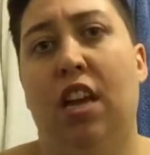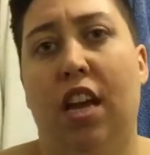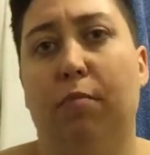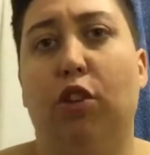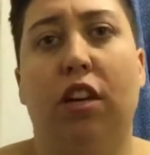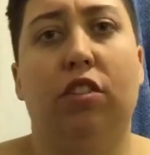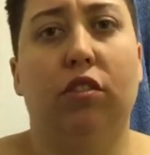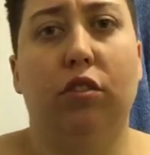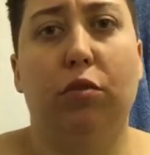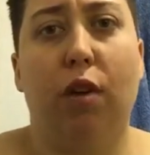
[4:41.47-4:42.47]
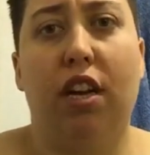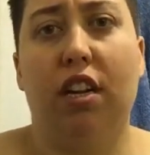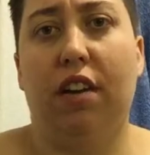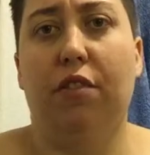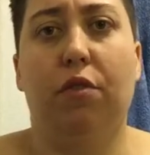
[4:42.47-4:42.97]
I'm trying to lose weight.
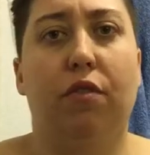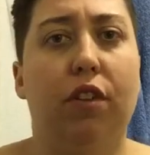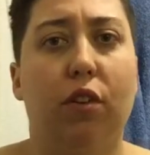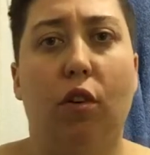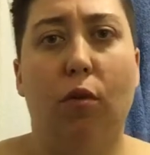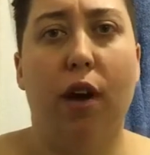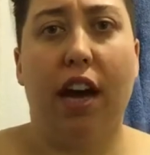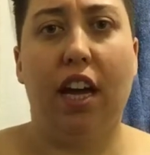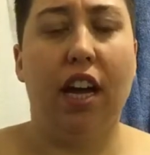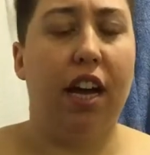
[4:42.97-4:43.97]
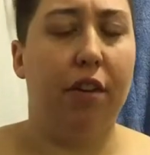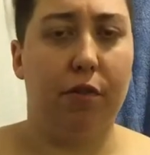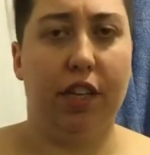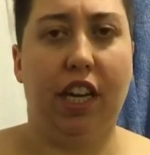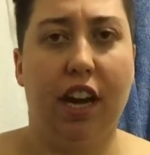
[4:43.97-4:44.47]
I don't know if they'll go away. I don't
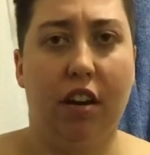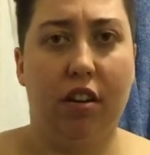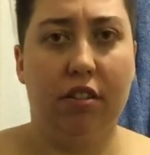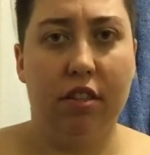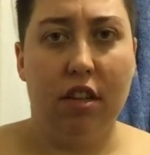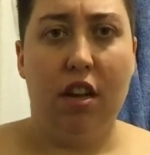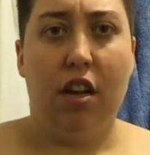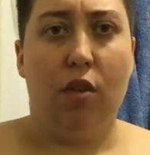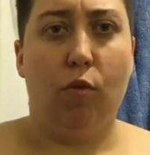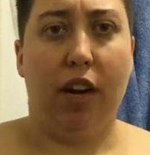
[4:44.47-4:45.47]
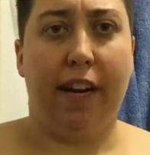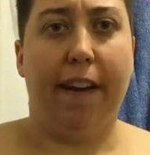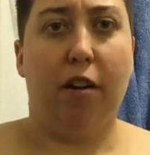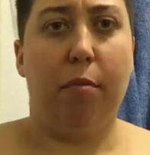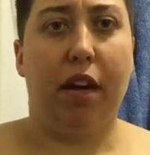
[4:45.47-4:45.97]
really care. What I
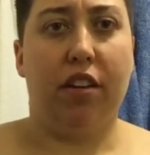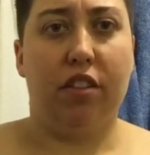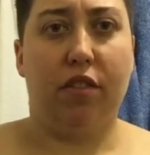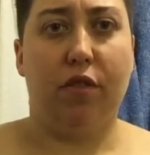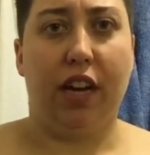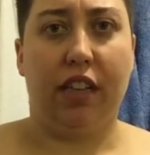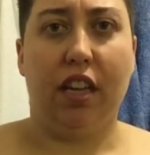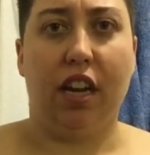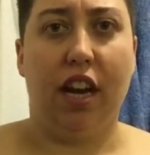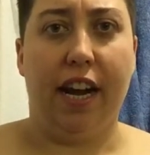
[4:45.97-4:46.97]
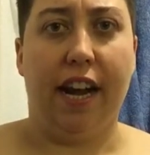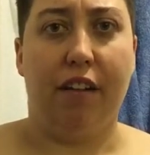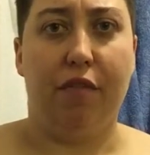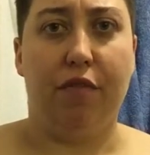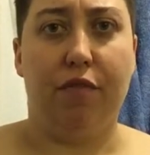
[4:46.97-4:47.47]
care about is the fact that I
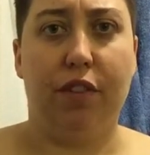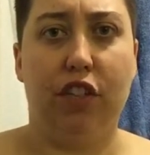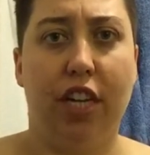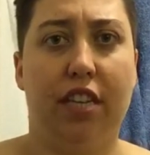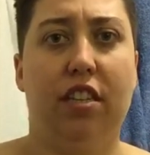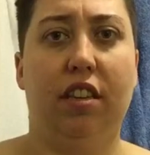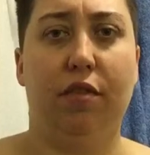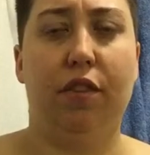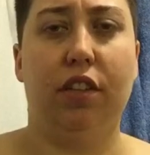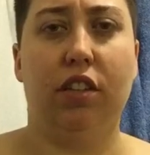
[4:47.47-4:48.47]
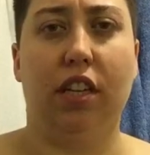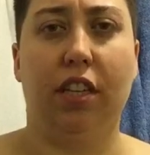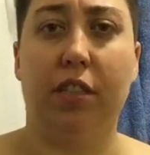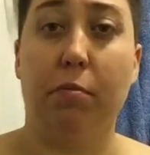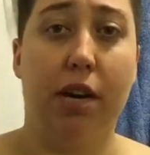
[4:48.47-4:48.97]
have the chest that feels like
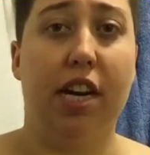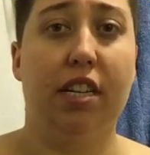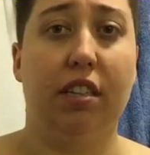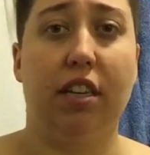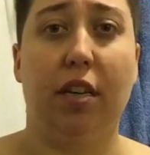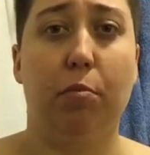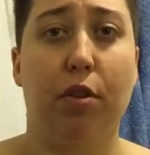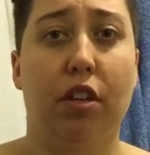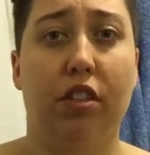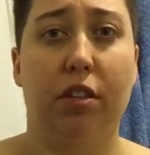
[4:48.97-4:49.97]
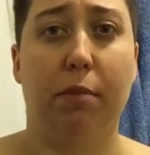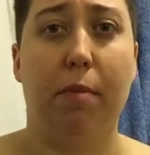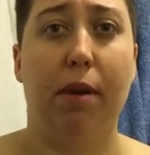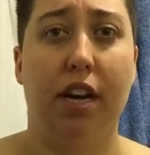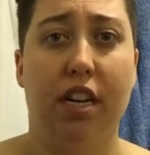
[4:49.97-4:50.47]
it's mine, like it belongs on my
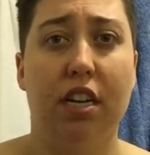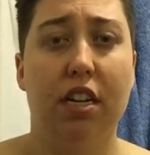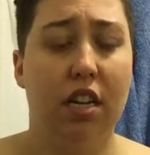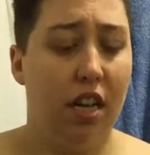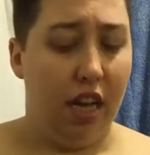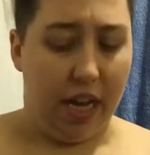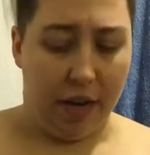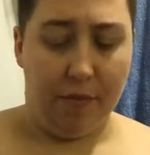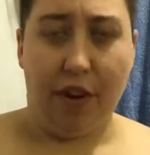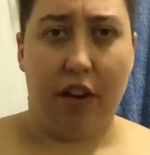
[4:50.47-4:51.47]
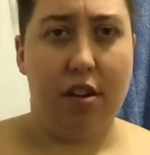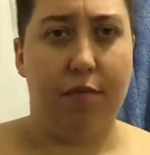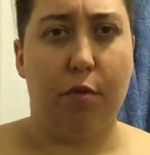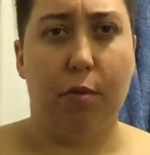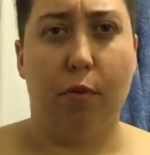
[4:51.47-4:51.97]
body, and I'm very
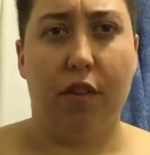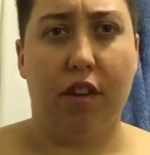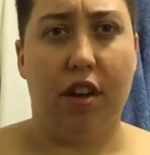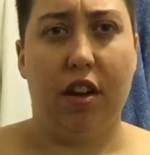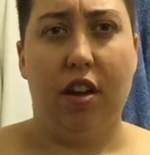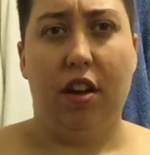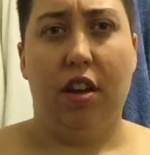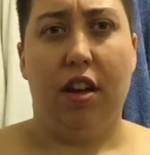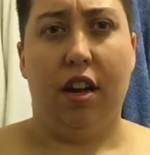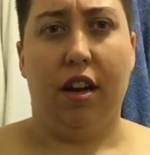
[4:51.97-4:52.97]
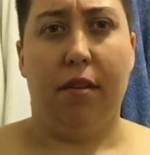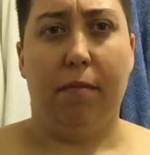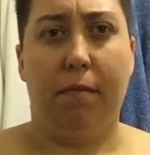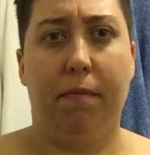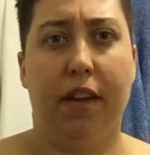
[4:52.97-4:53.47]
comfortable with it.
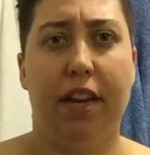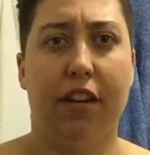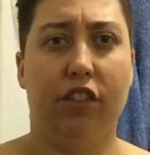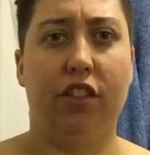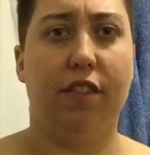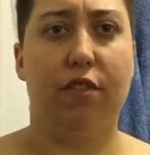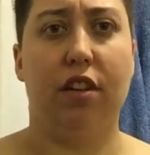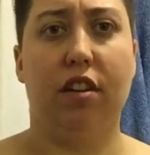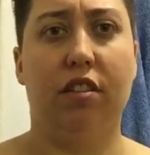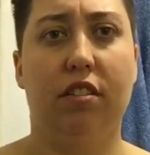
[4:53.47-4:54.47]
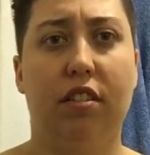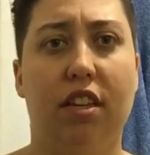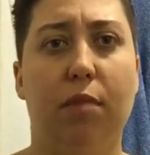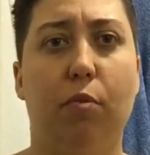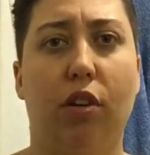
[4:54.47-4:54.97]
And now I just have to
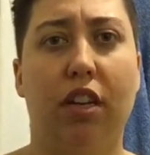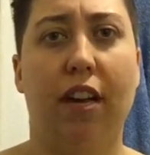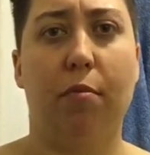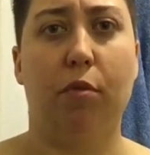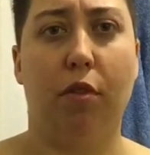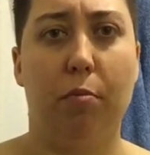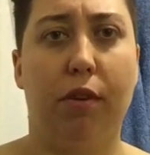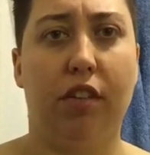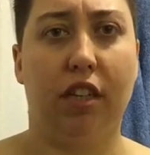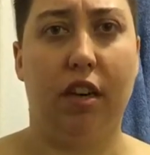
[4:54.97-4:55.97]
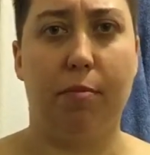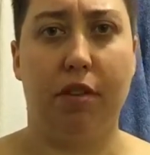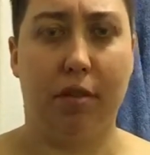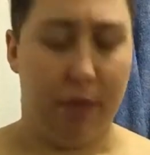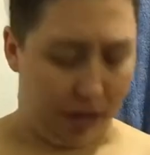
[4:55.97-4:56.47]
keep working out more and building it up a
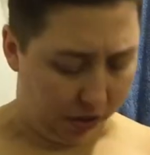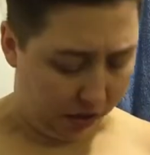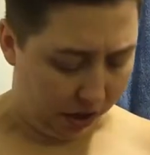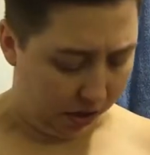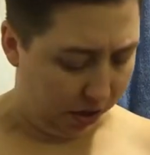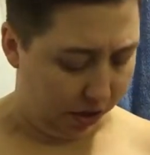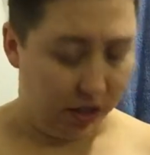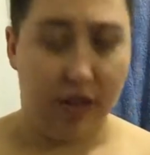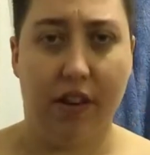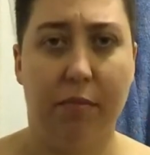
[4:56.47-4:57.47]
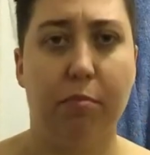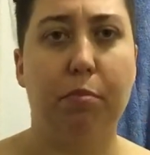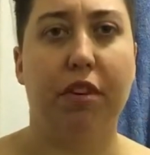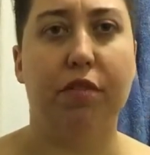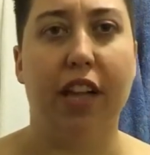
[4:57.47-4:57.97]
little bit because it is, I'm
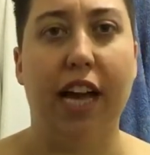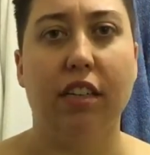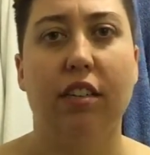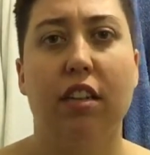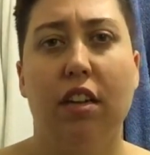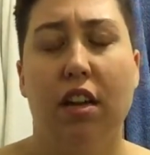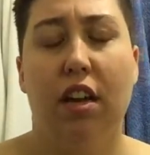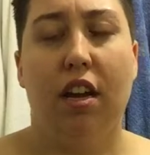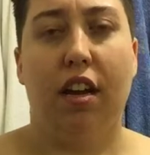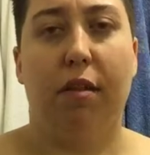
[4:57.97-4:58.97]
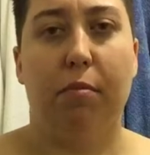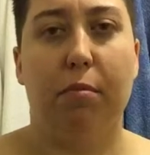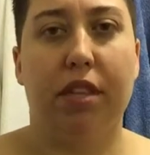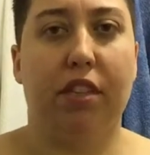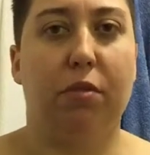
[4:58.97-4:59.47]
pretty flat.
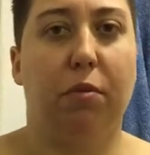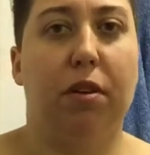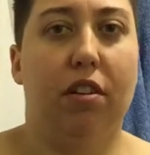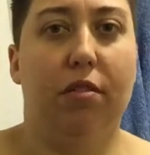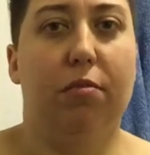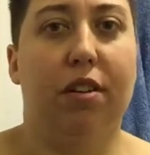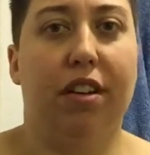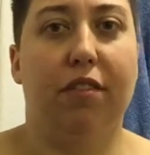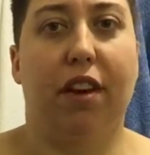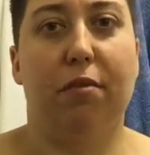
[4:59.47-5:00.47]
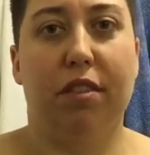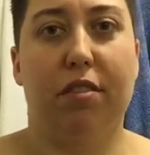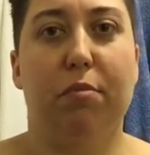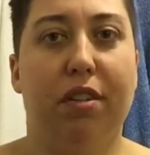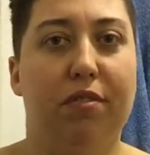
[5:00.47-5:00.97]
But that's what we all wanted, right? Was
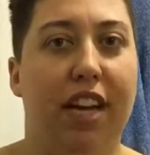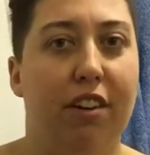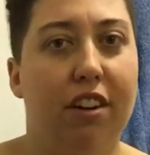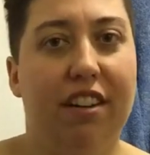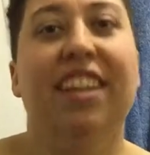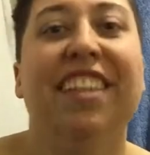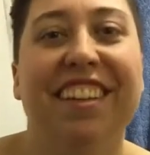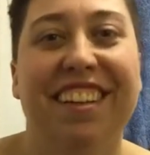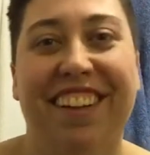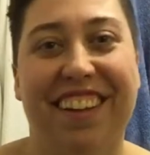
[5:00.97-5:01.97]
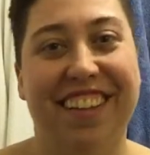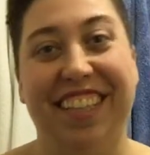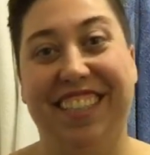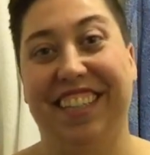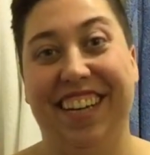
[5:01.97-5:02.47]
to be flatter. At
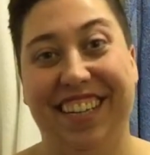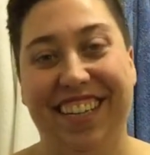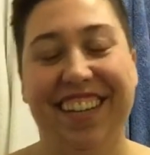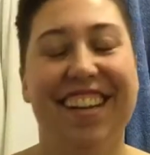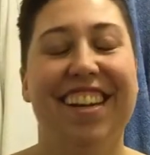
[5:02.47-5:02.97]
least I did.